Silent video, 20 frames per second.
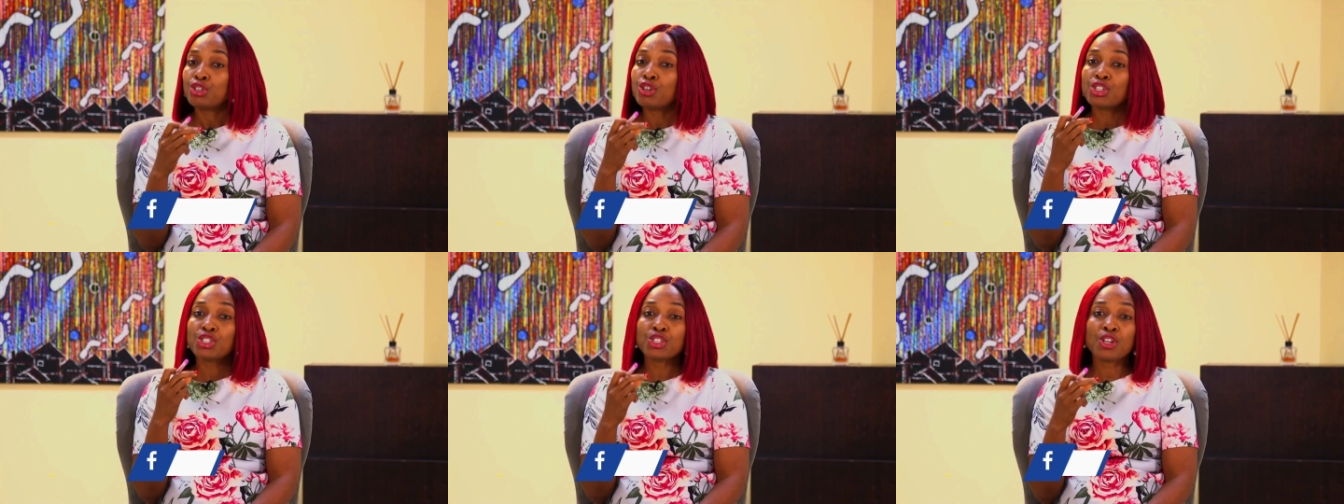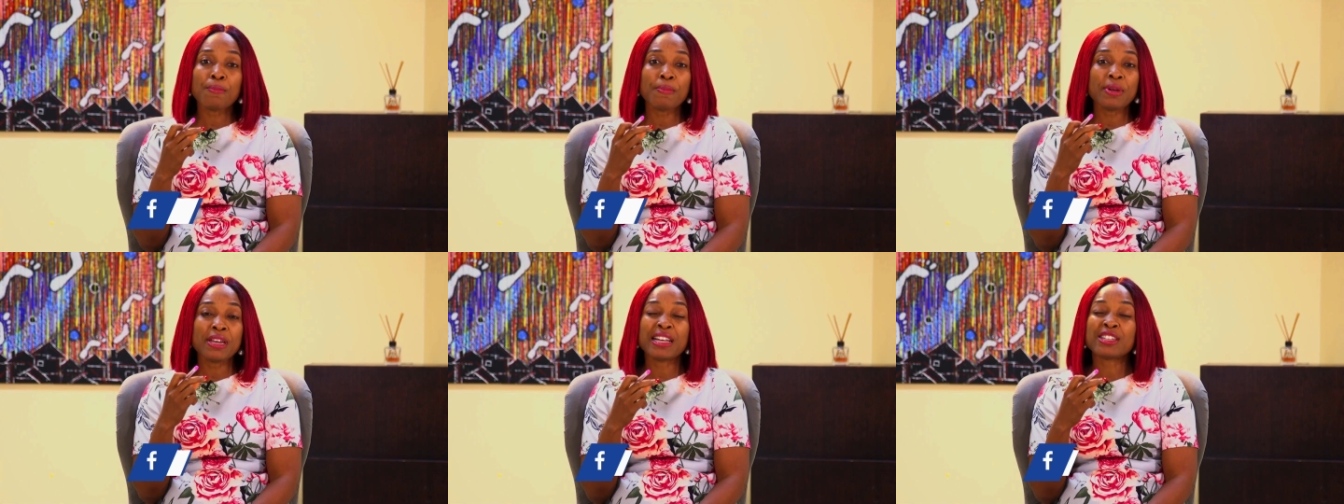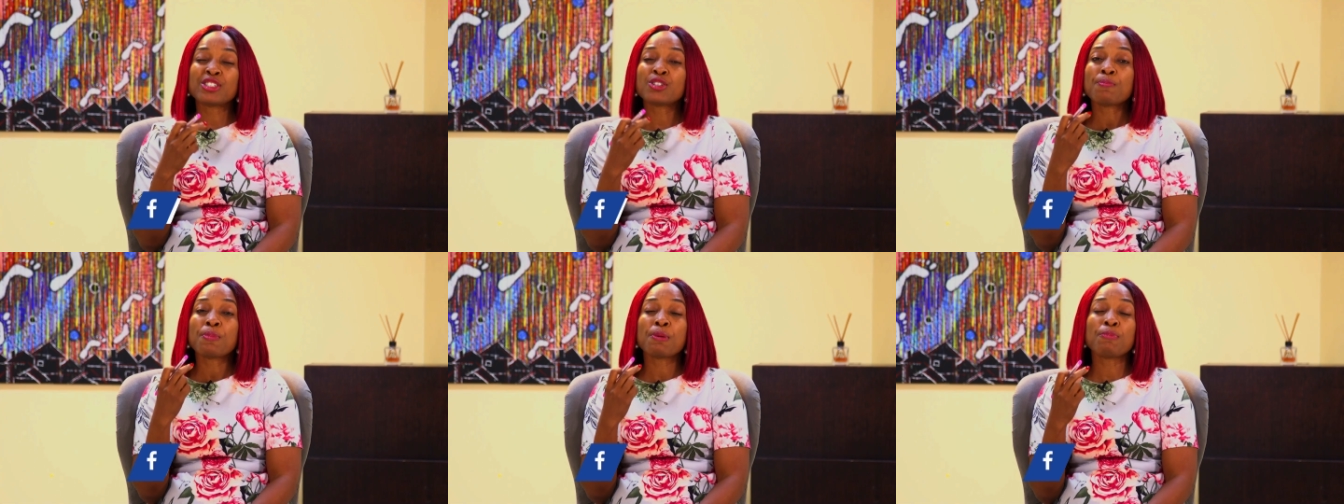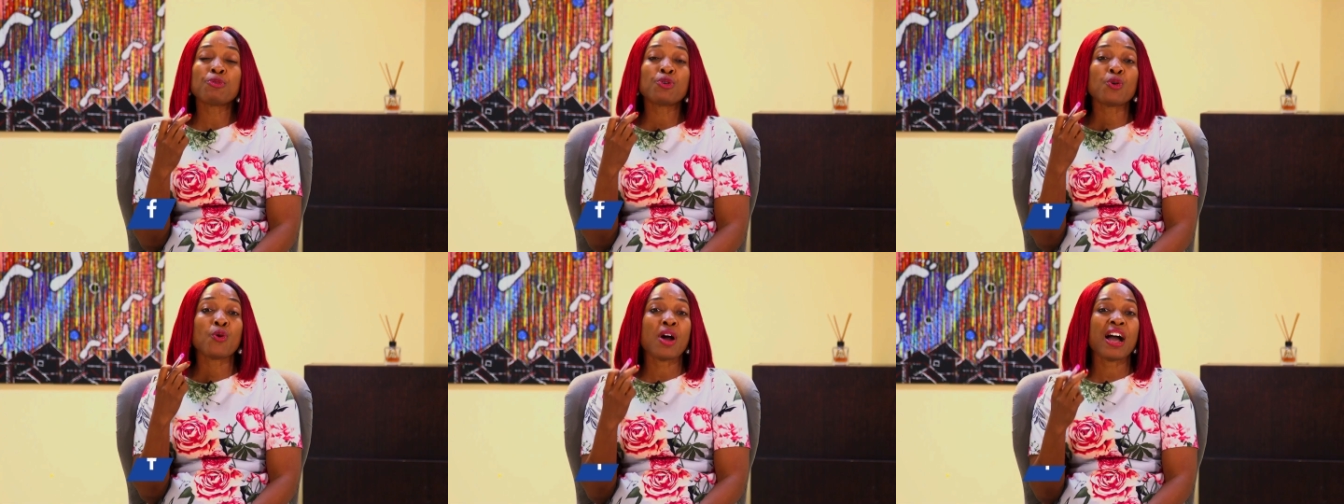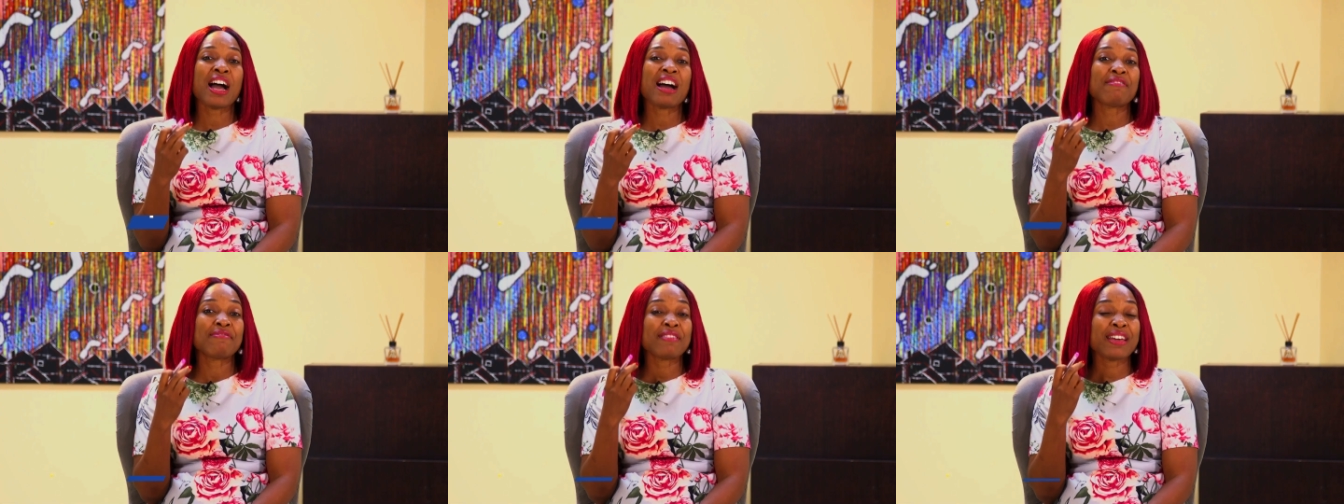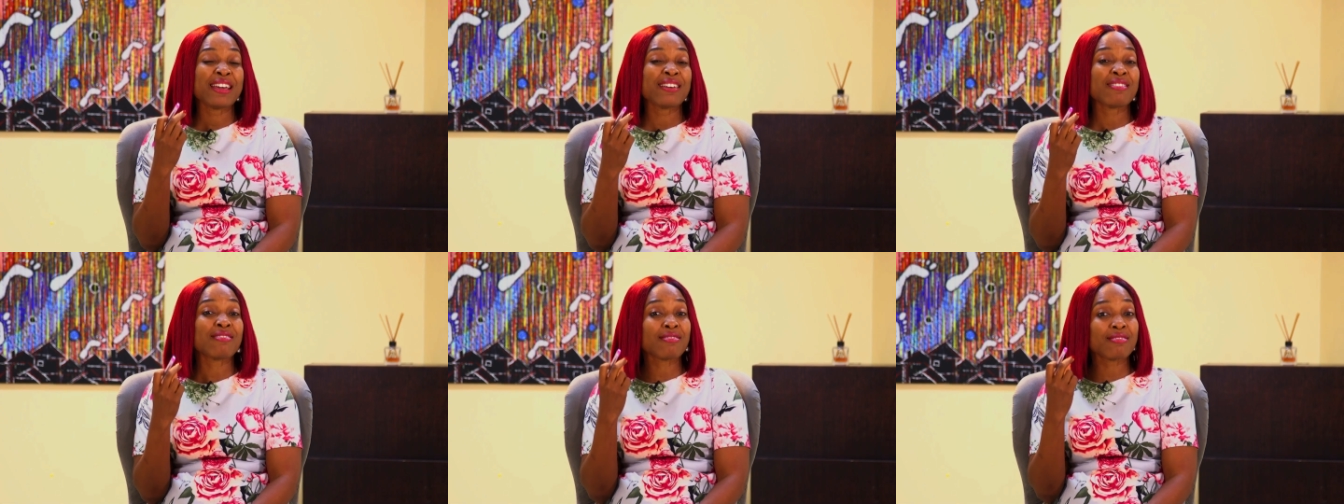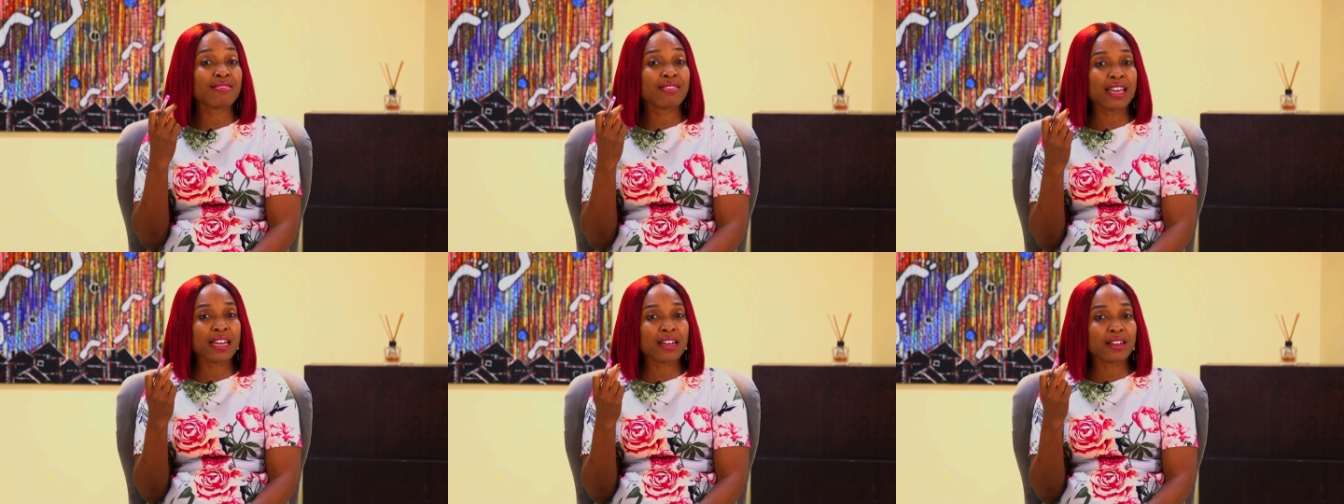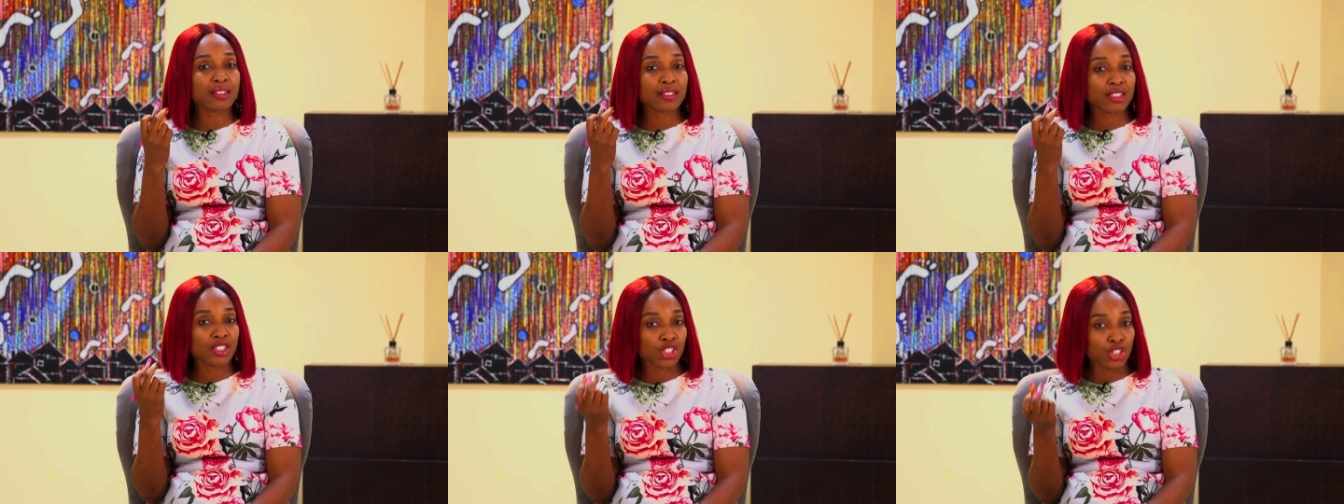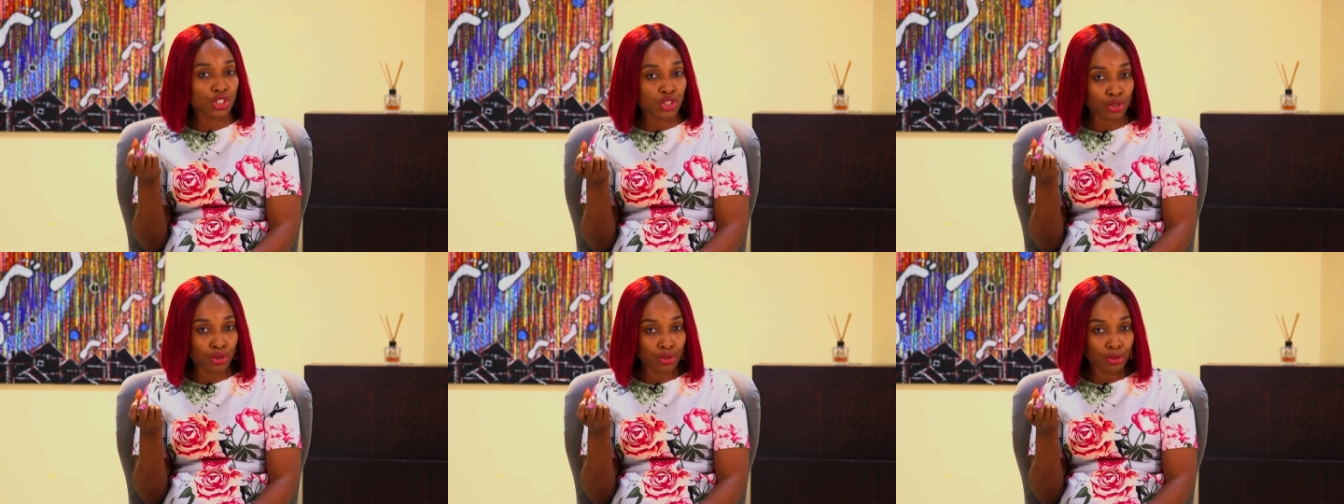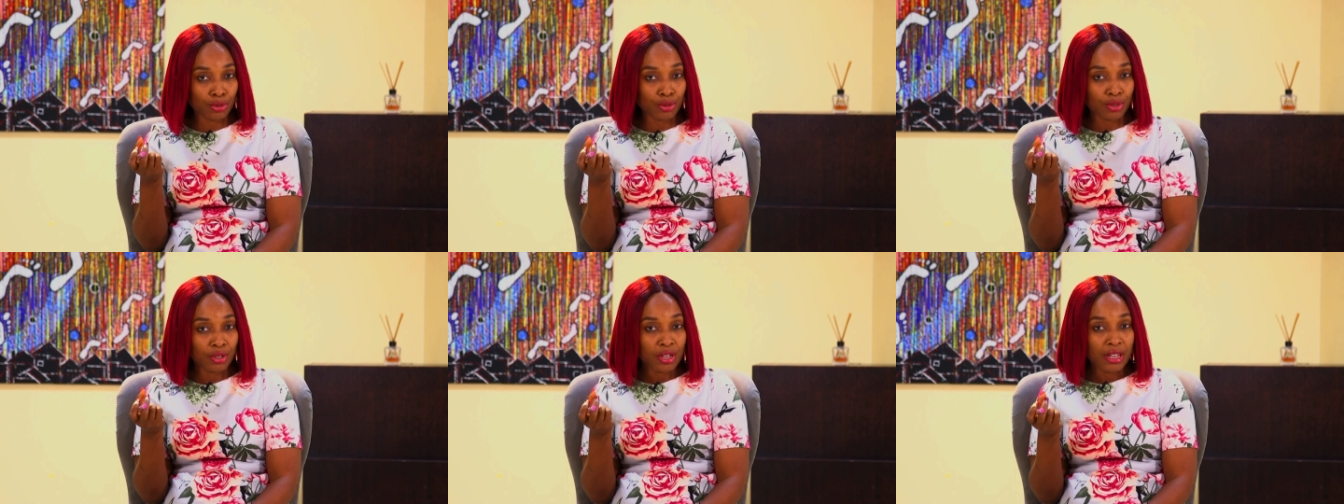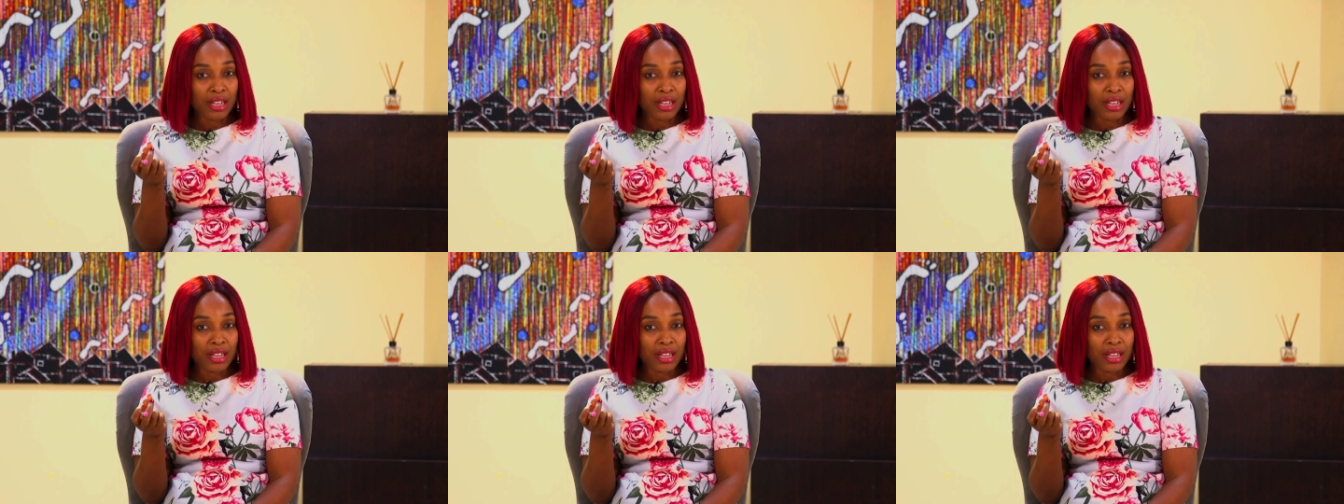does not mean that some people don't have a thick tissue.